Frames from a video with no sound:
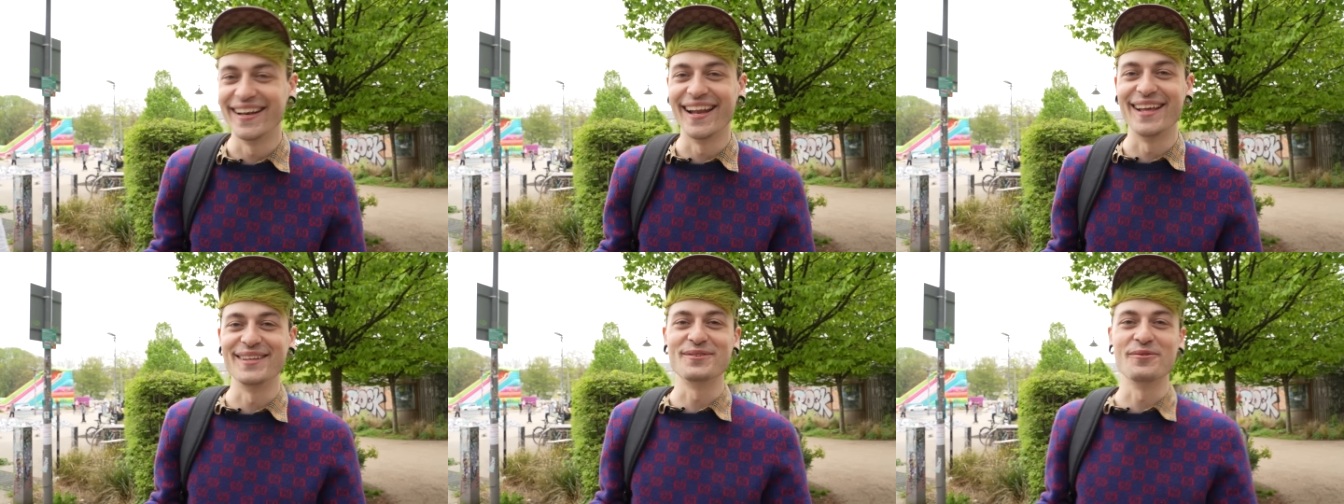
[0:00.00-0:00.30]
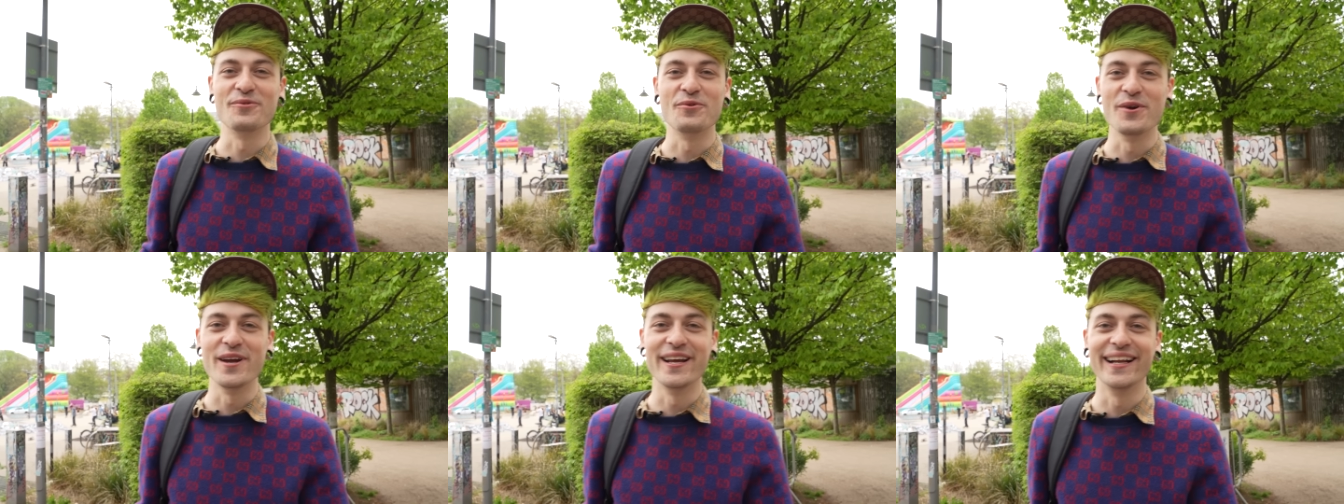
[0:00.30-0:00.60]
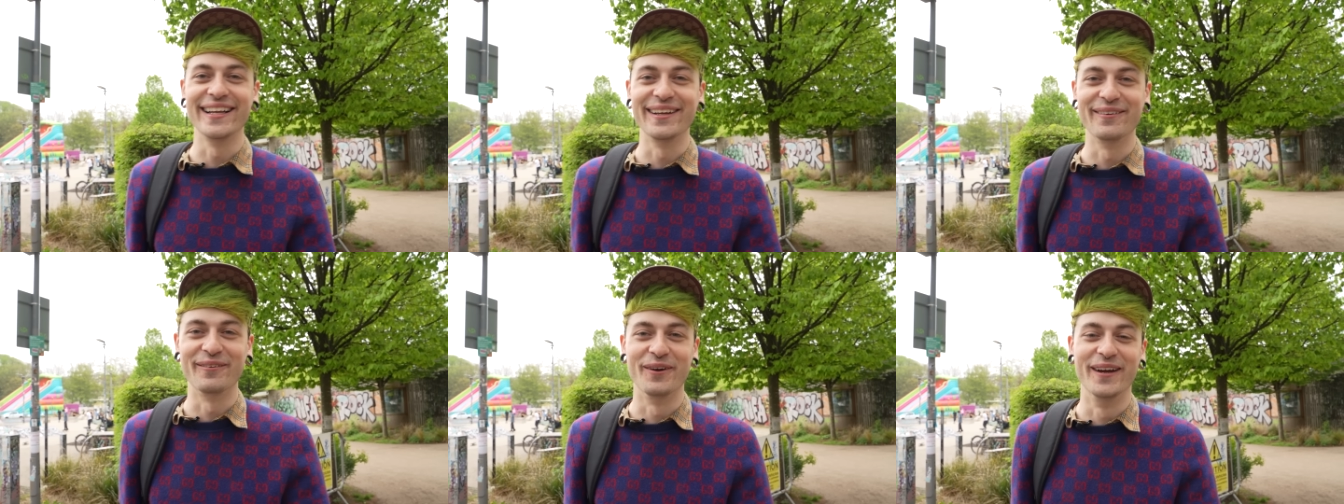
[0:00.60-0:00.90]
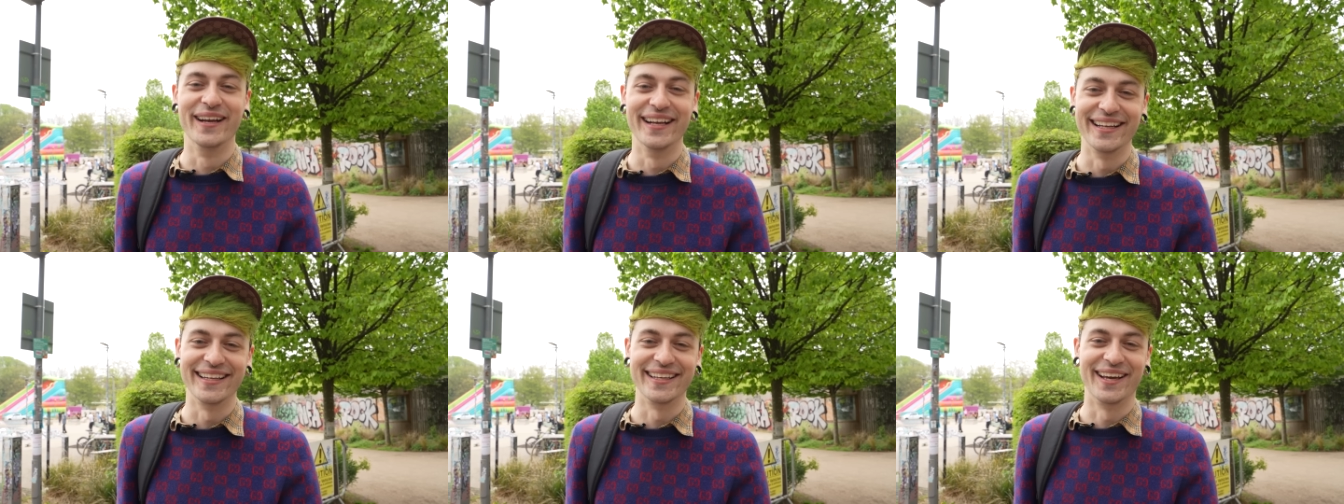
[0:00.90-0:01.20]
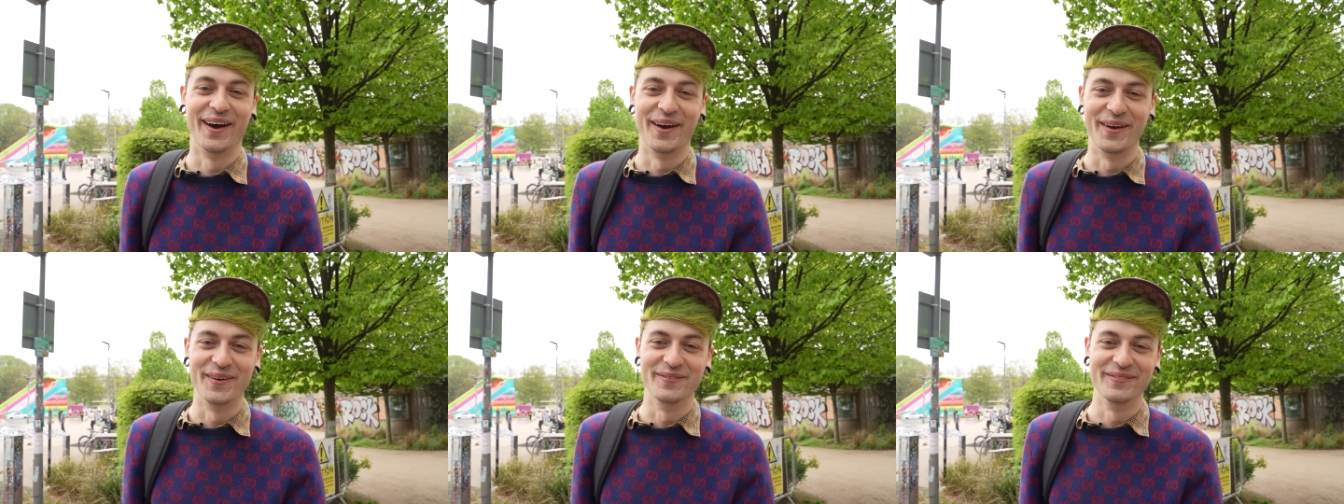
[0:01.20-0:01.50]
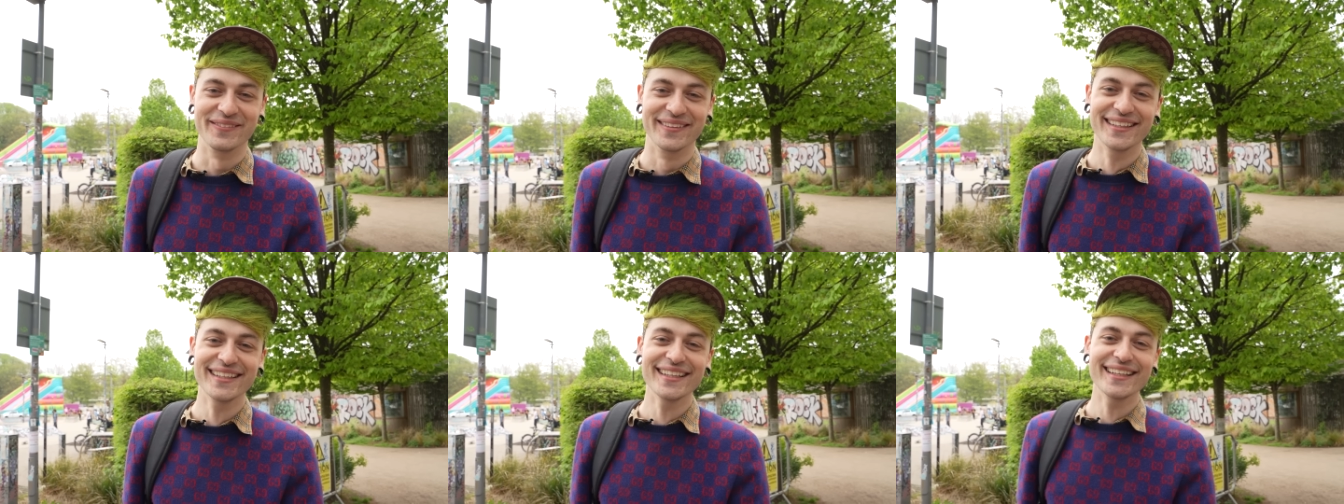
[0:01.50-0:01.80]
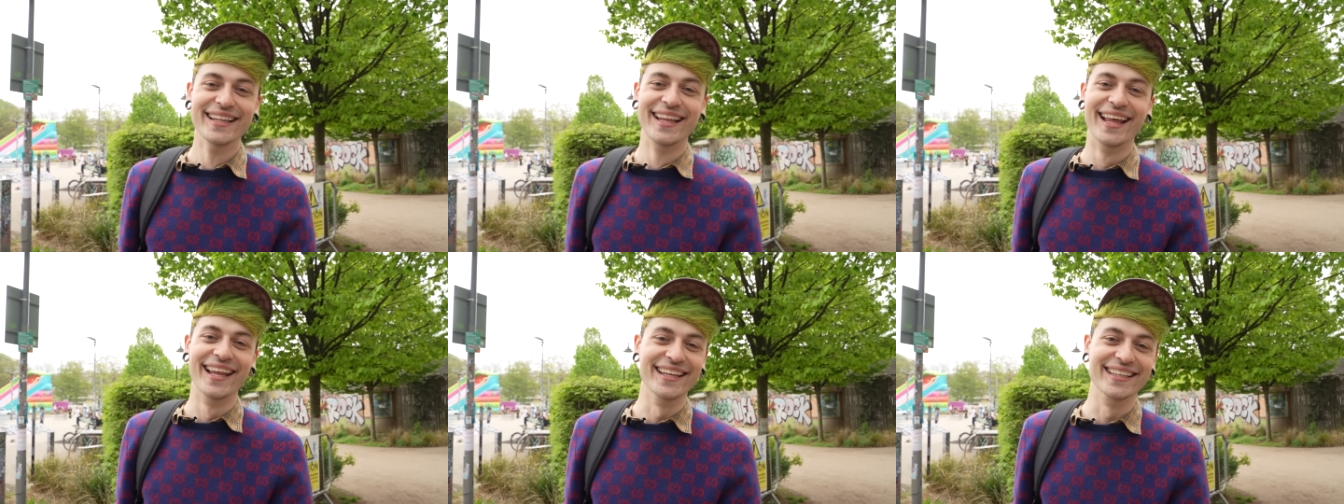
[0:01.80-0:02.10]
Let's really, really hope
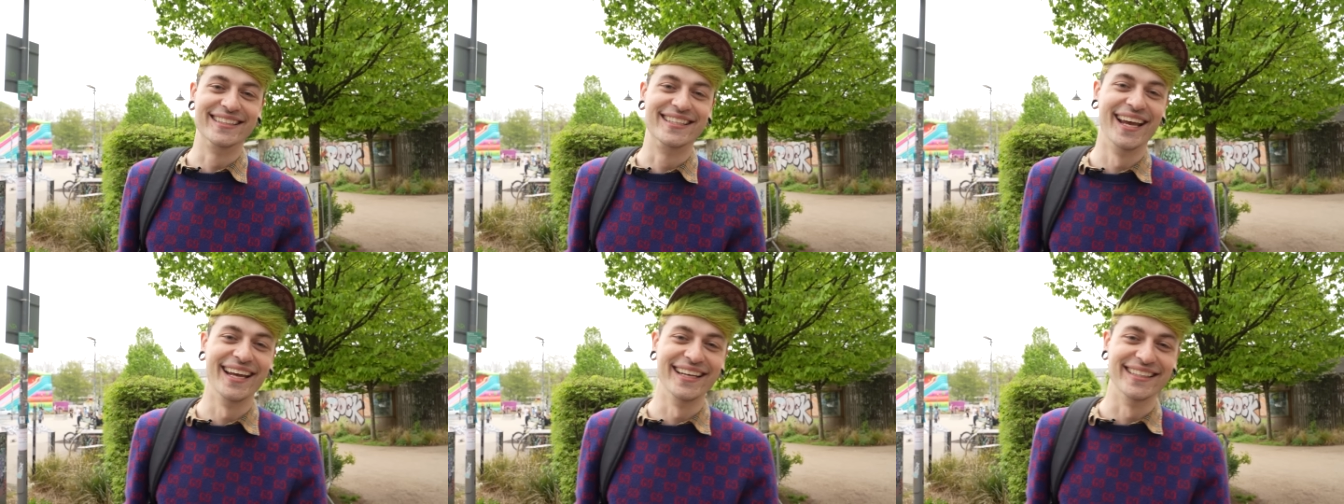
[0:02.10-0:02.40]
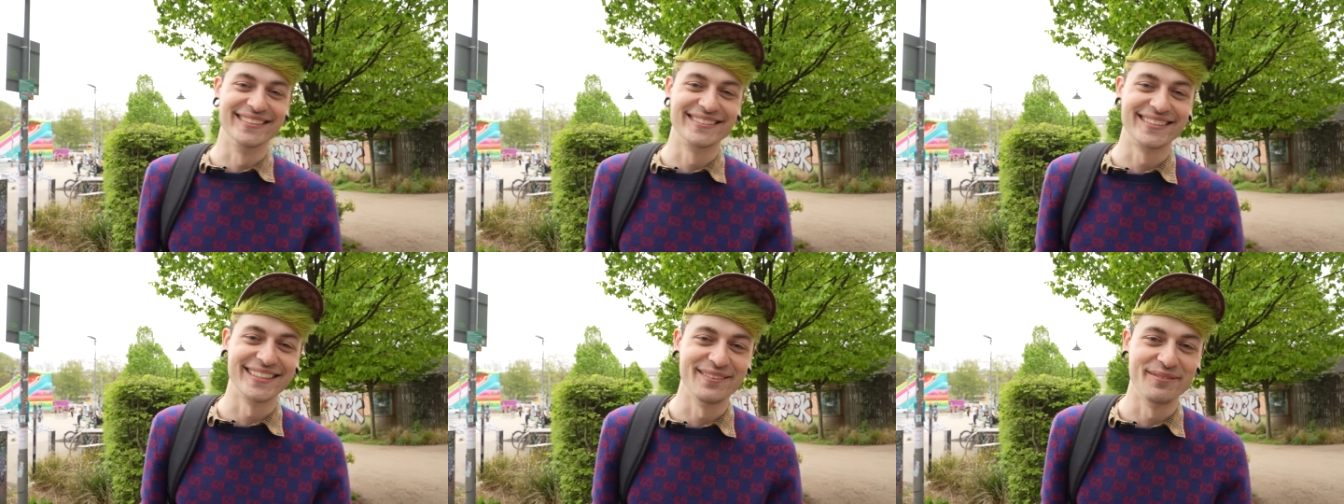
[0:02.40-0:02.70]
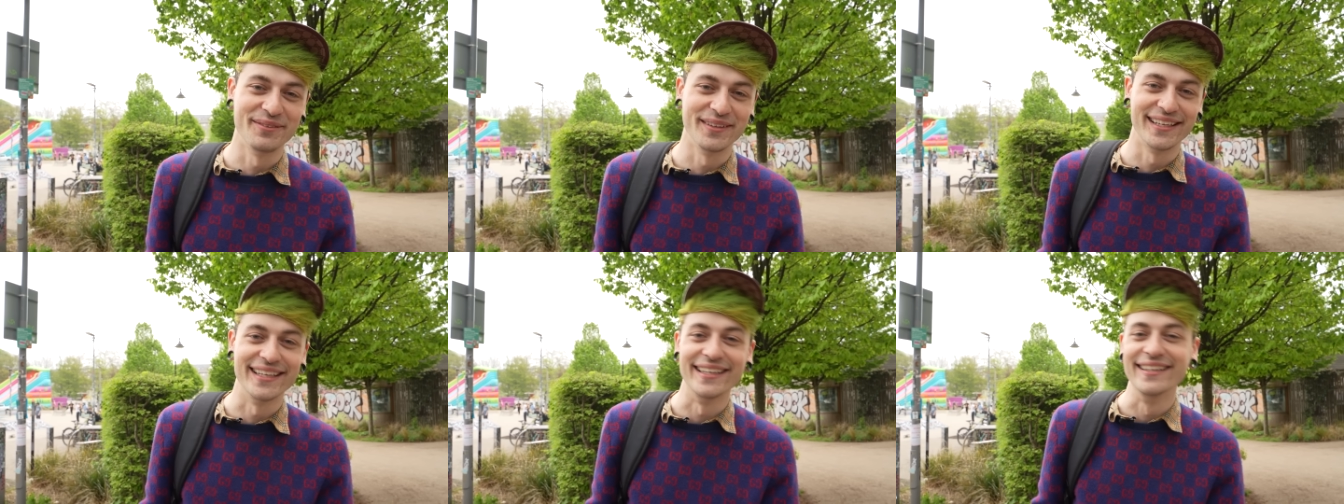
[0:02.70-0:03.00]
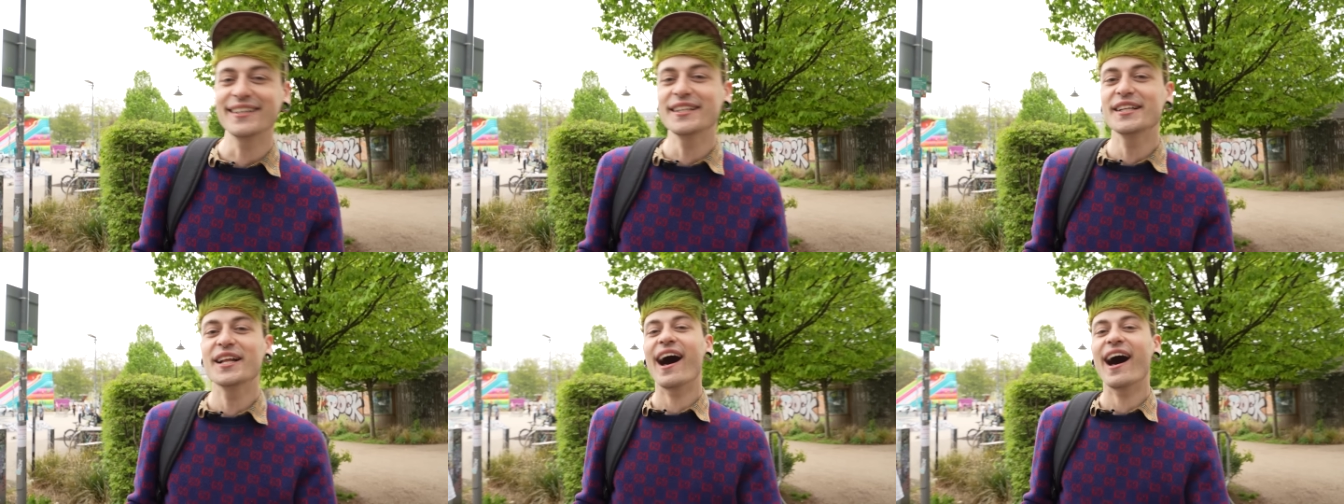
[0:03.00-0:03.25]
that this ain't C B D.